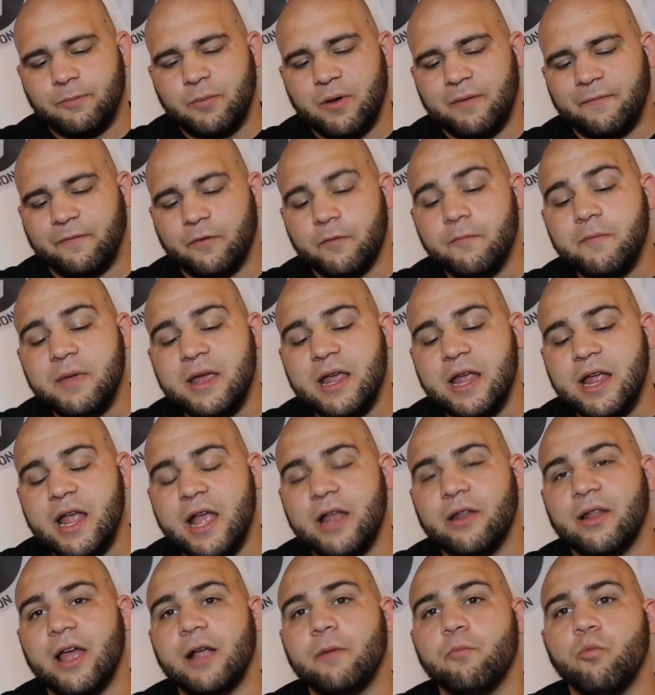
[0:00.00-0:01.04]
But for
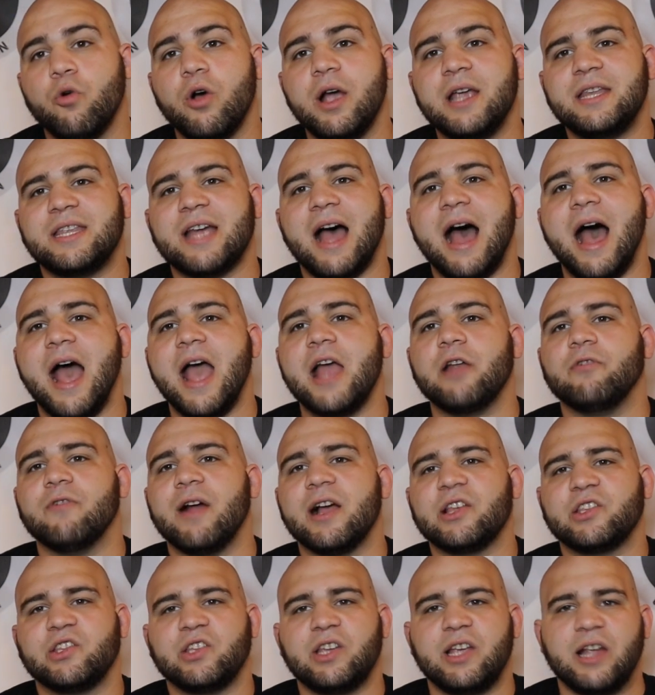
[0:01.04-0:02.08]
me, and like Muay Thai and
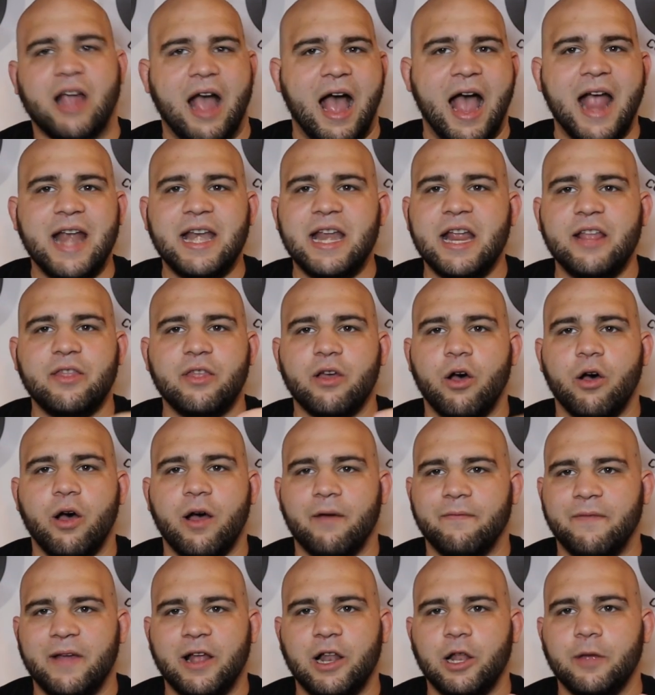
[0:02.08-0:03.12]
wrestling, I need the
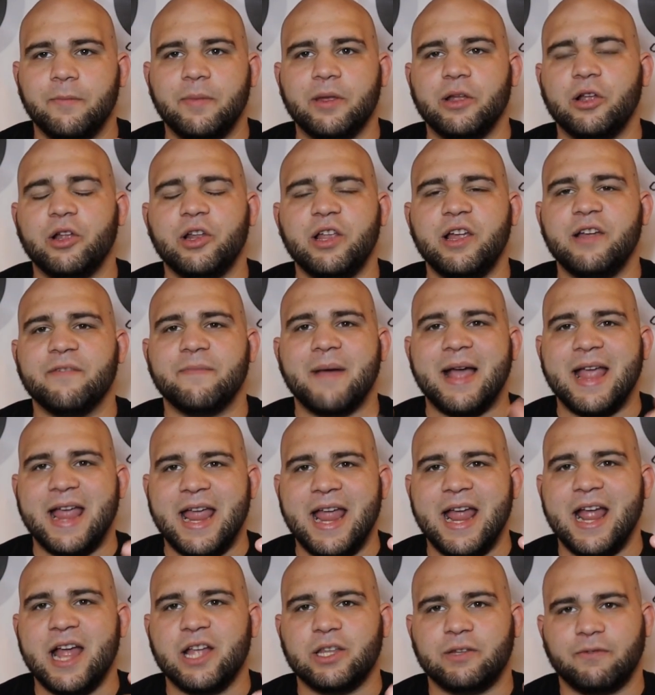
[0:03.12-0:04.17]
availability of my
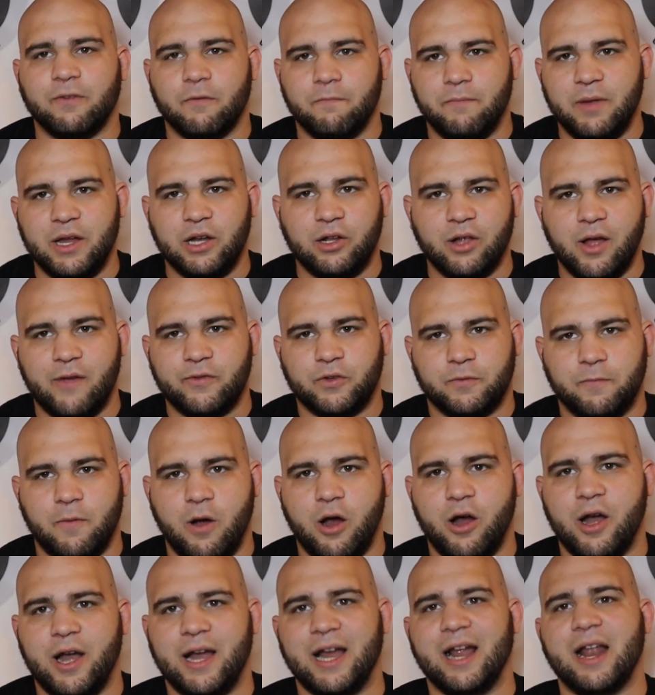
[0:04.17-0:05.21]
hands for big glove
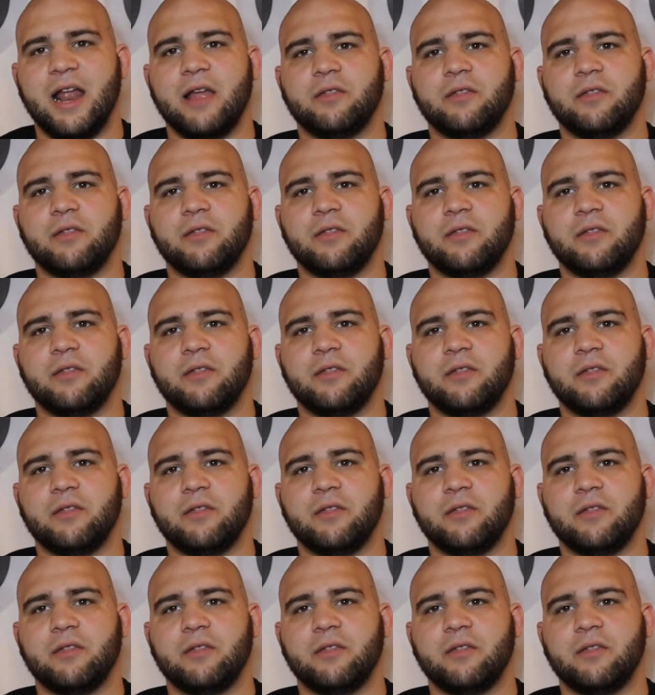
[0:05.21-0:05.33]
sparring.